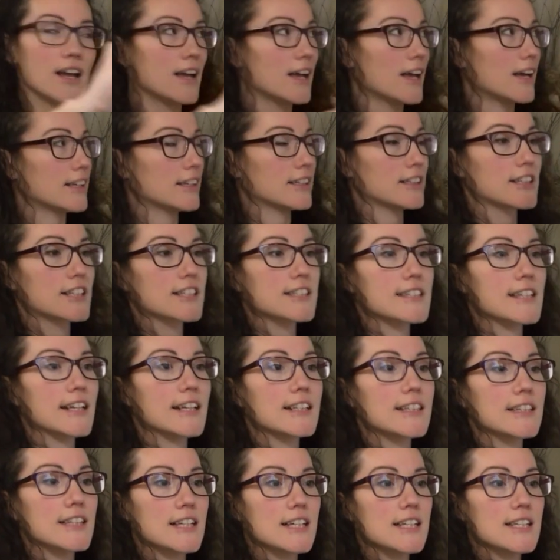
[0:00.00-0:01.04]
And it looks
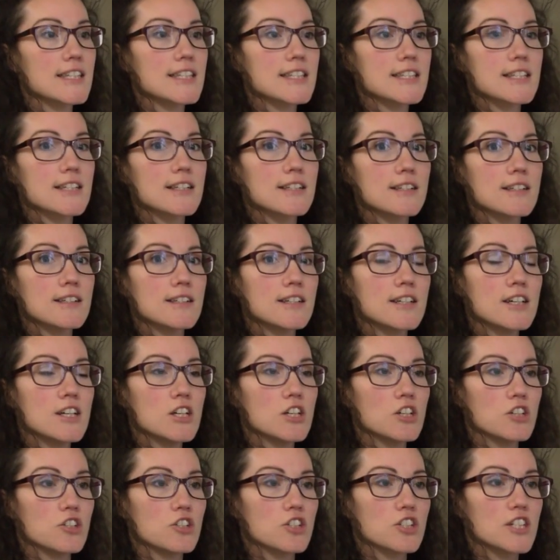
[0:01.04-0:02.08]
like this.
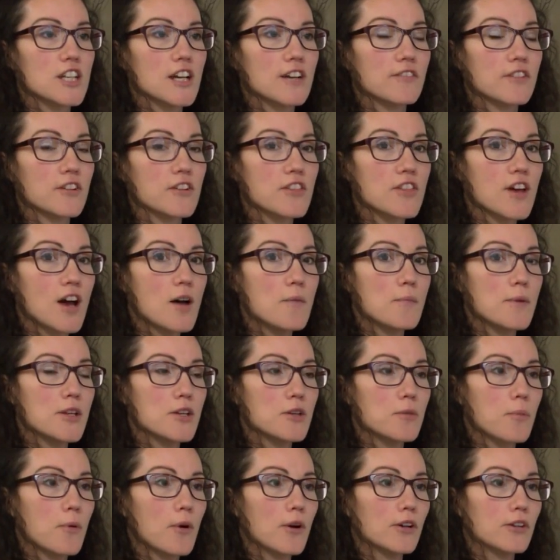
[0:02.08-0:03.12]
You just have your thumb and
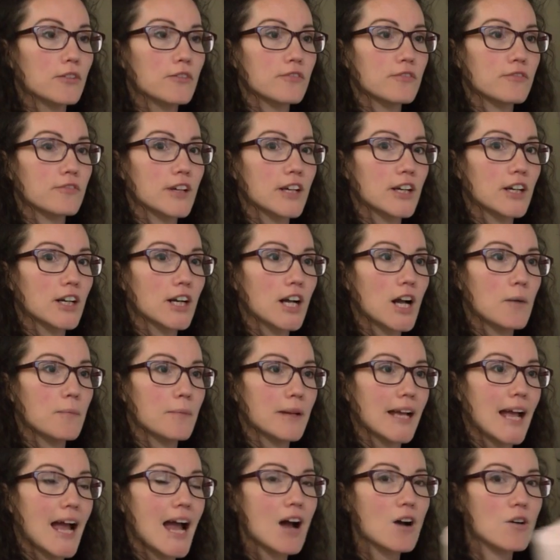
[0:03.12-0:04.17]
your pointer finger
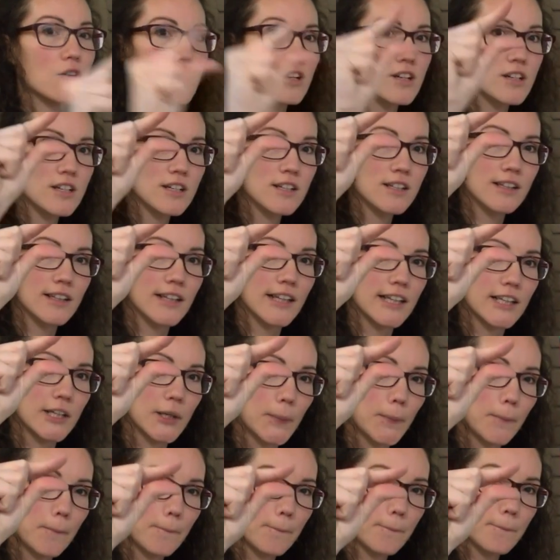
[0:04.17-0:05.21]
coming out, like
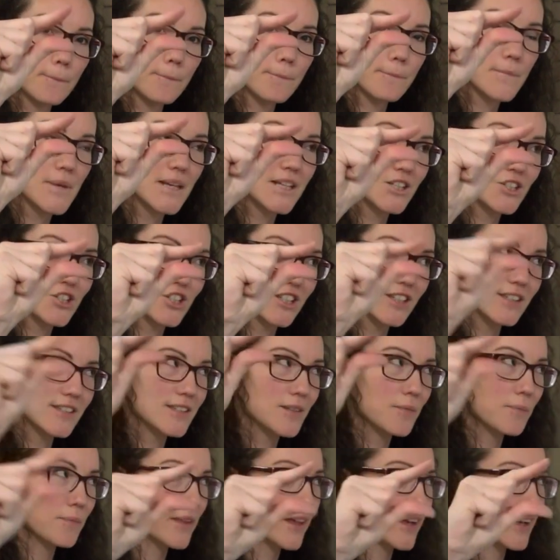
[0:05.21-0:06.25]
you're pinching
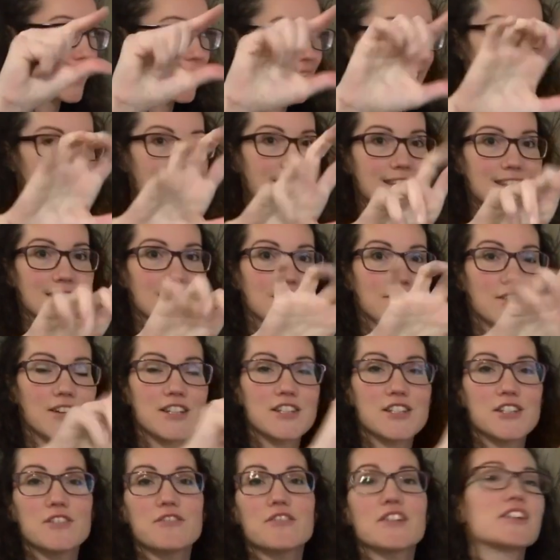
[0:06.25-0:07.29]
something, I guess, and the
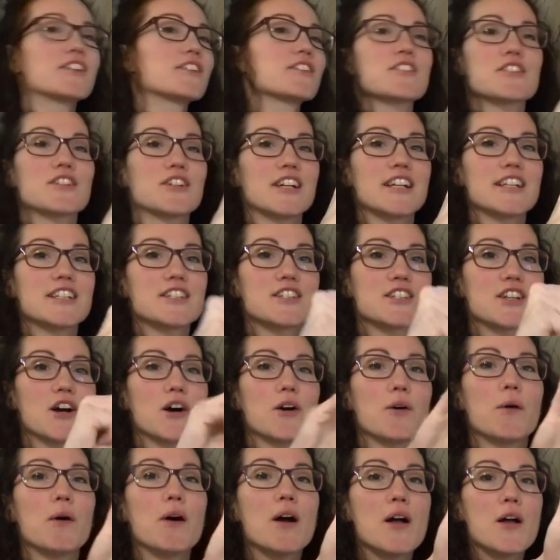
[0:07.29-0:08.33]
rest of your fingers are in.
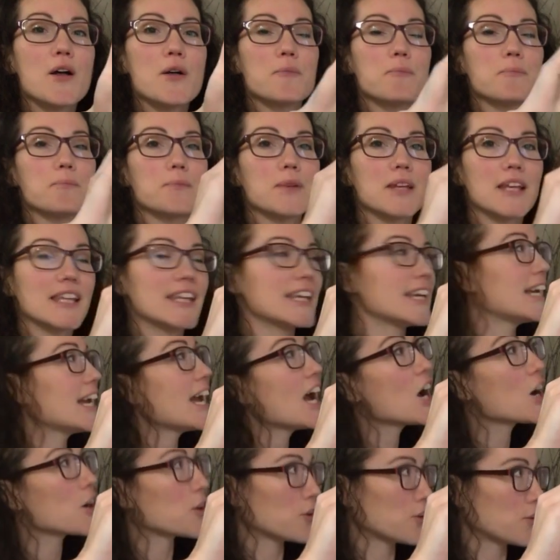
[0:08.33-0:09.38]
So
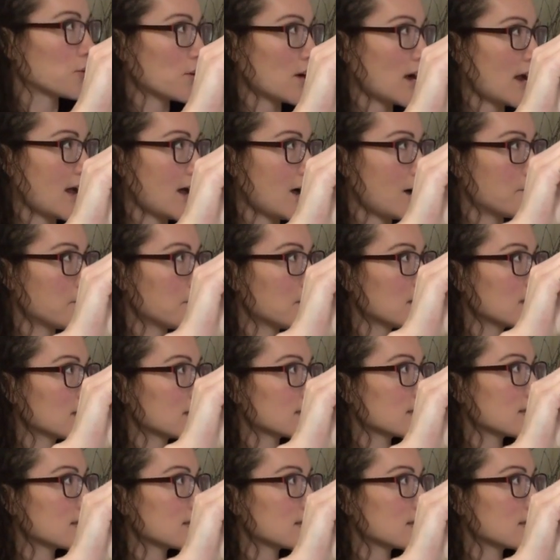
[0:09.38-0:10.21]
Billy Graham.